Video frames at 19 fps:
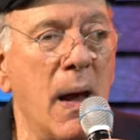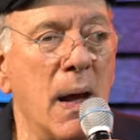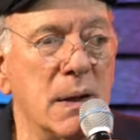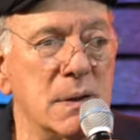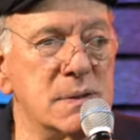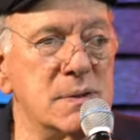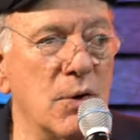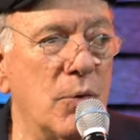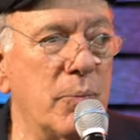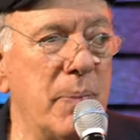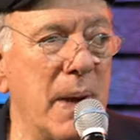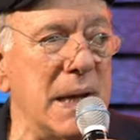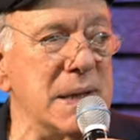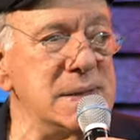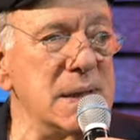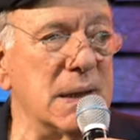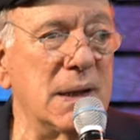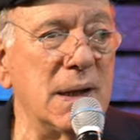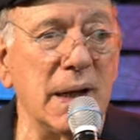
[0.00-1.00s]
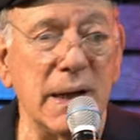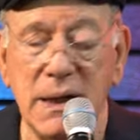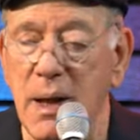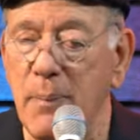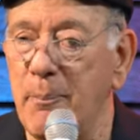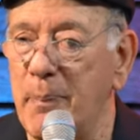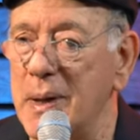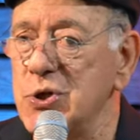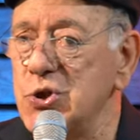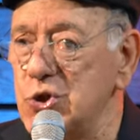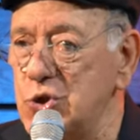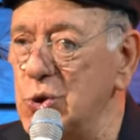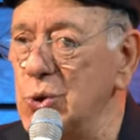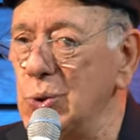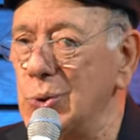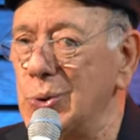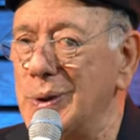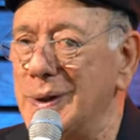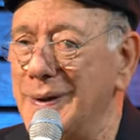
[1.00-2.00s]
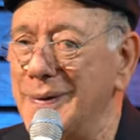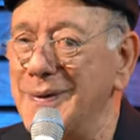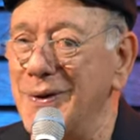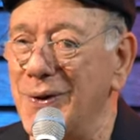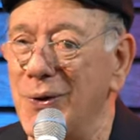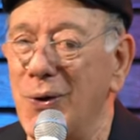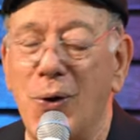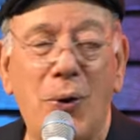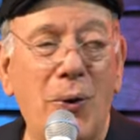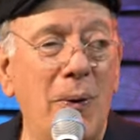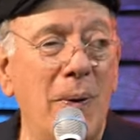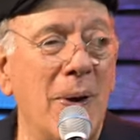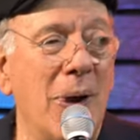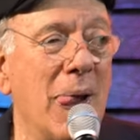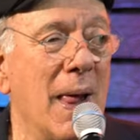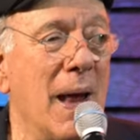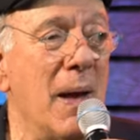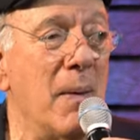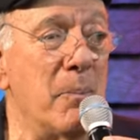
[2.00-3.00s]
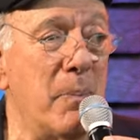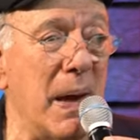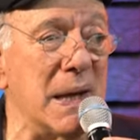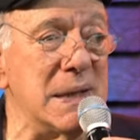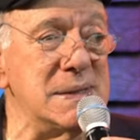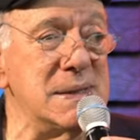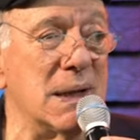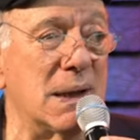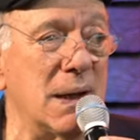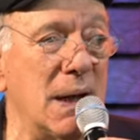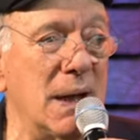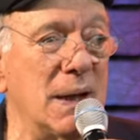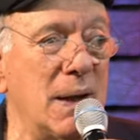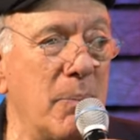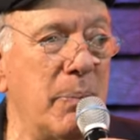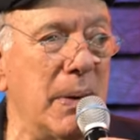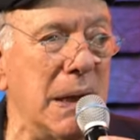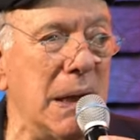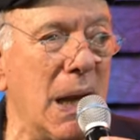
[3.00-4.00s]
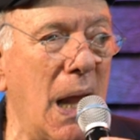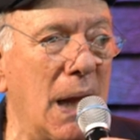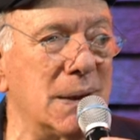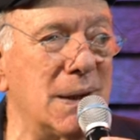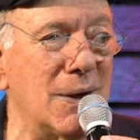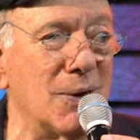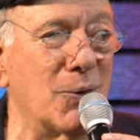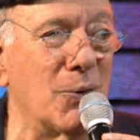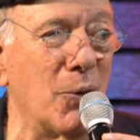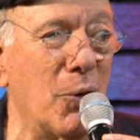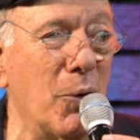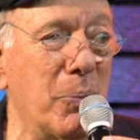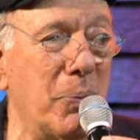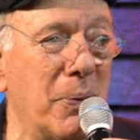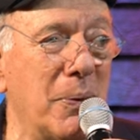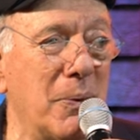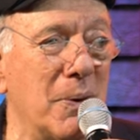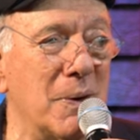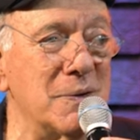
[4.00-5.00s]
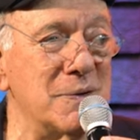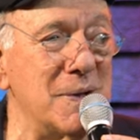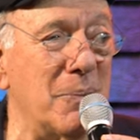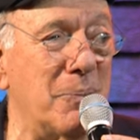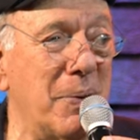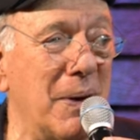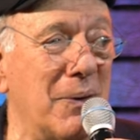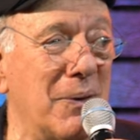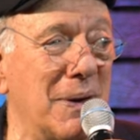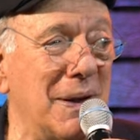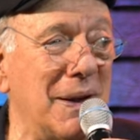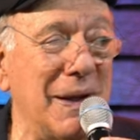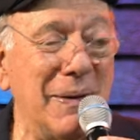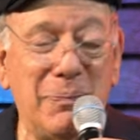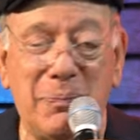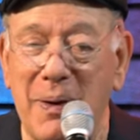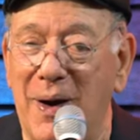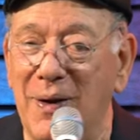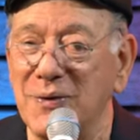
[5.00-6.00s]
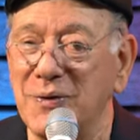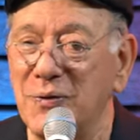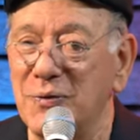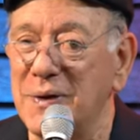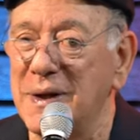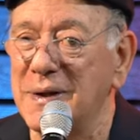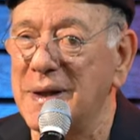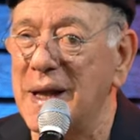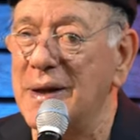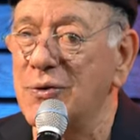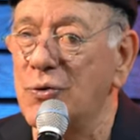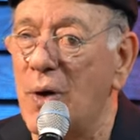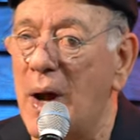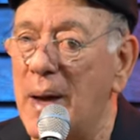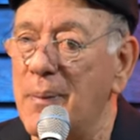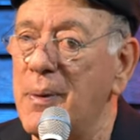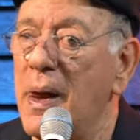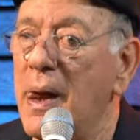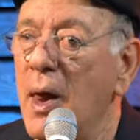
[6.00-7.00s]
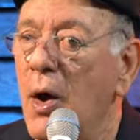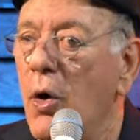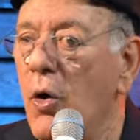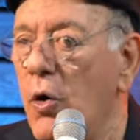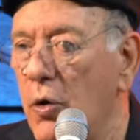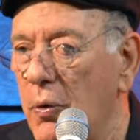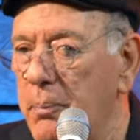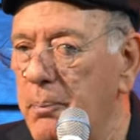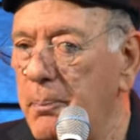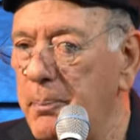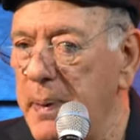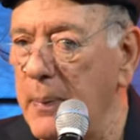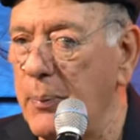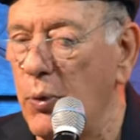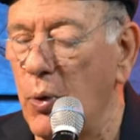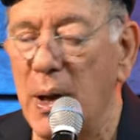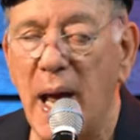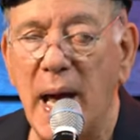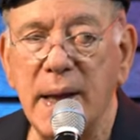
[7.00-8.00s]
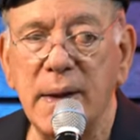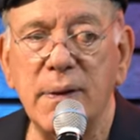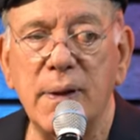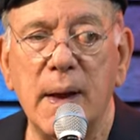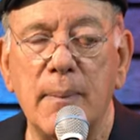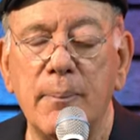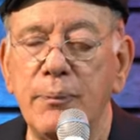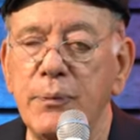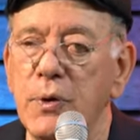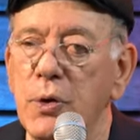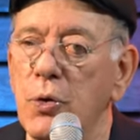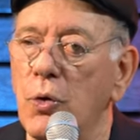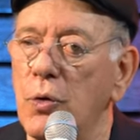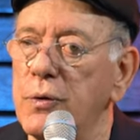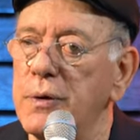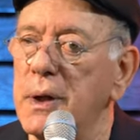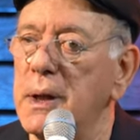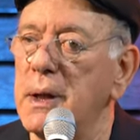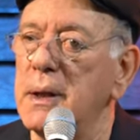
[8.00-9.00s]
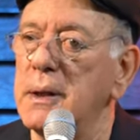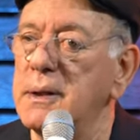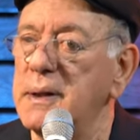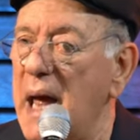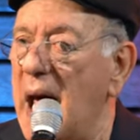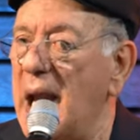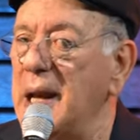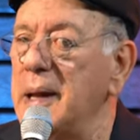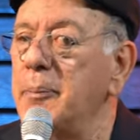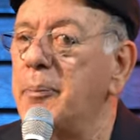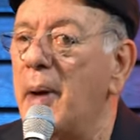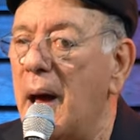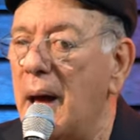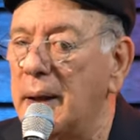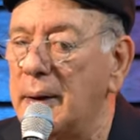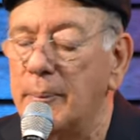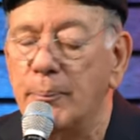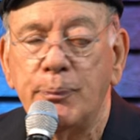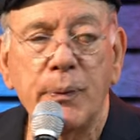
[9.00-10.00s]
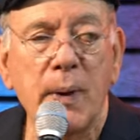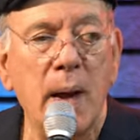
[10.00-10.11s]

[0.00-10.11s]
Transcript: So basically the Pashtun, you know, basically the Bin Laden group was apparently part of the 10 tribes, or people like them, you know, the Taliban.